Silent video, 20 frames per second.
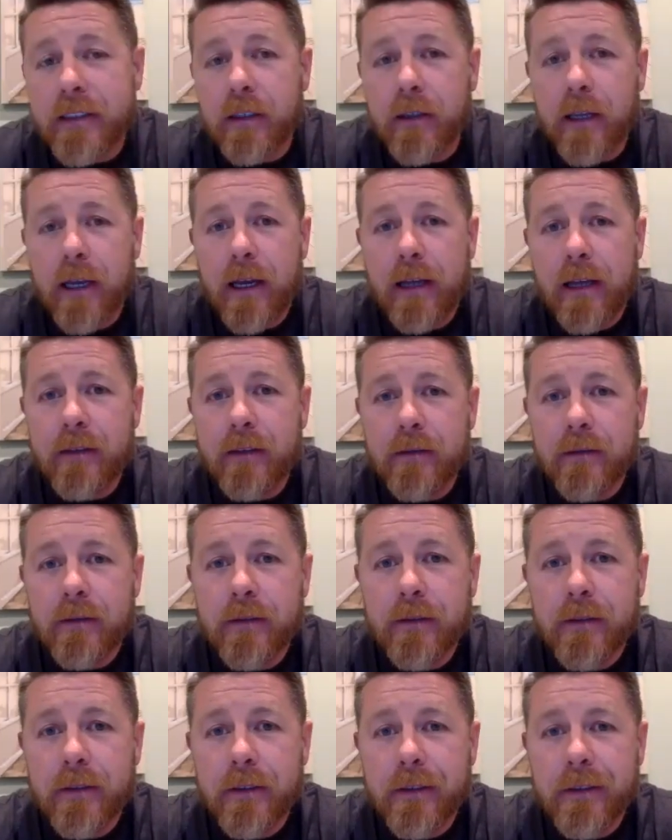hear that?
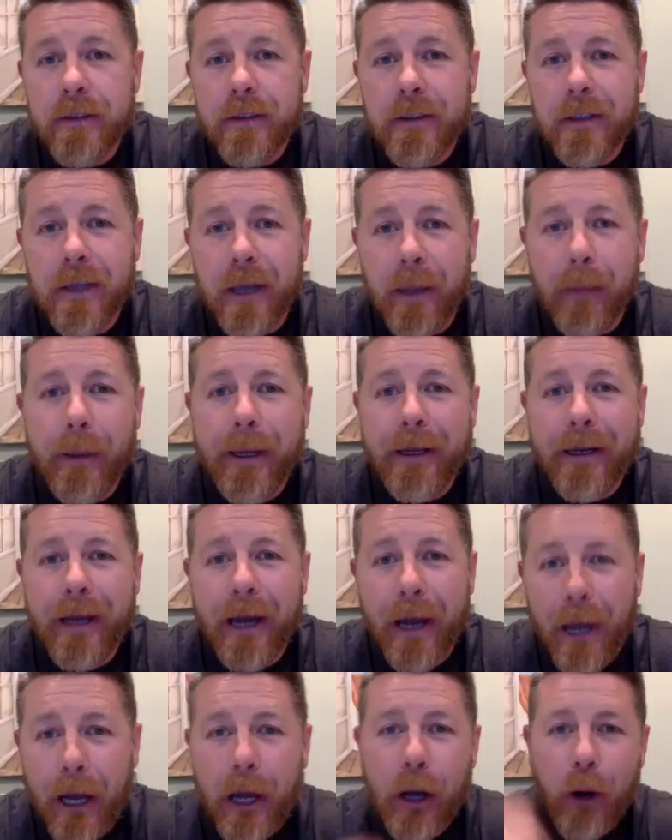I mean,
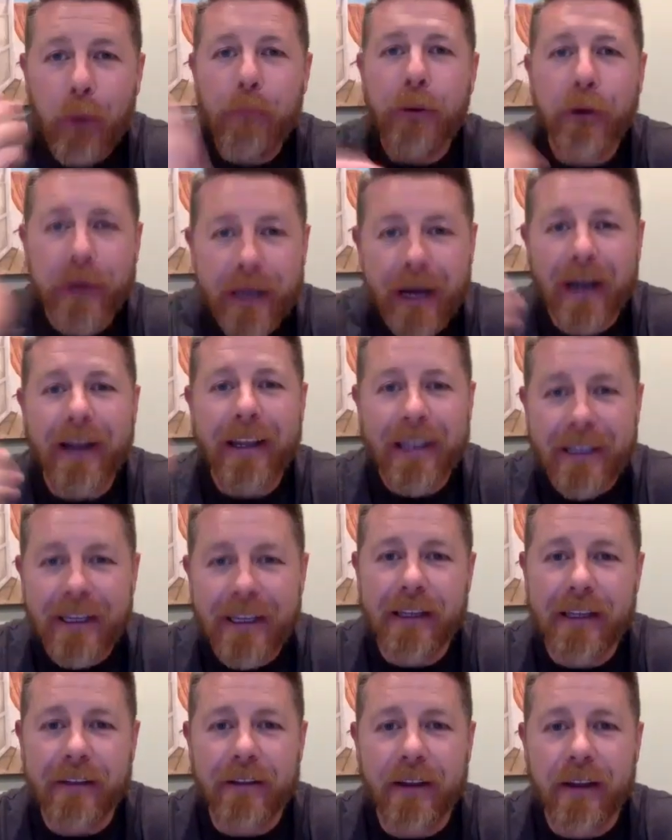I hope you're kind of
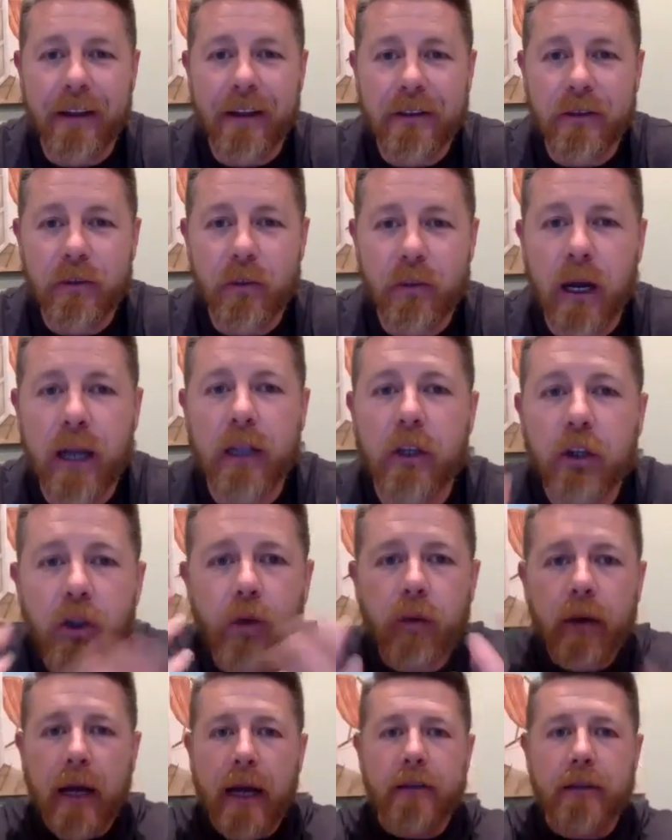getting this, right?
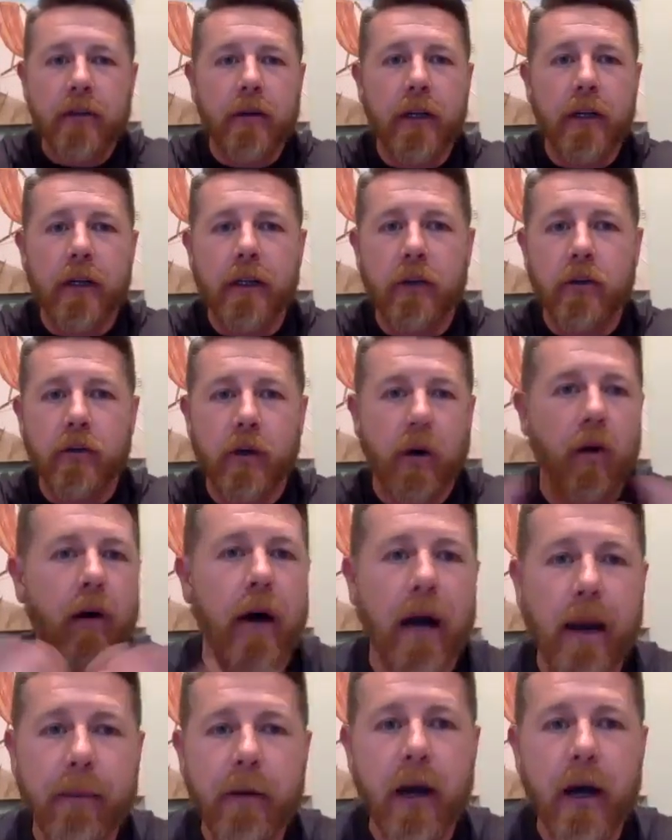You guys are in control.
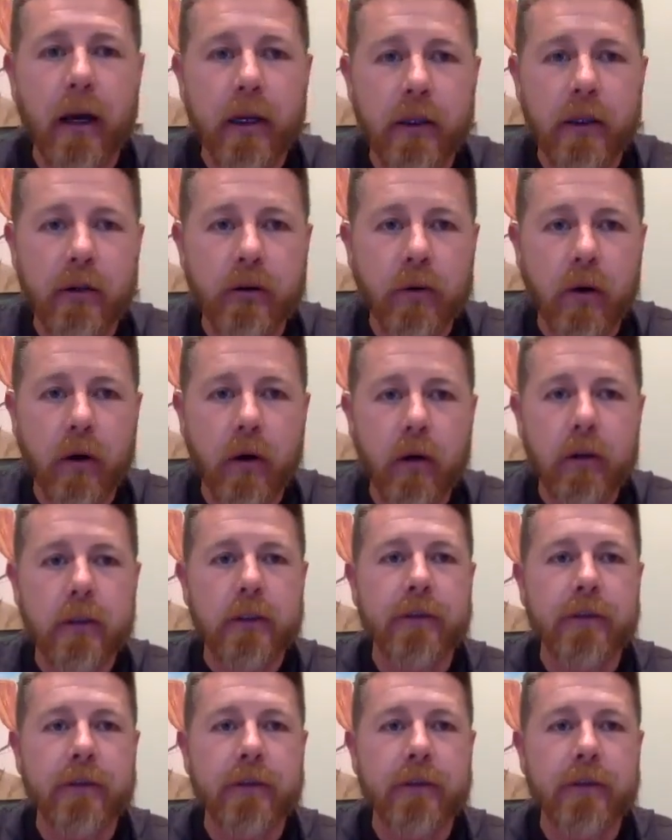I'm not in control.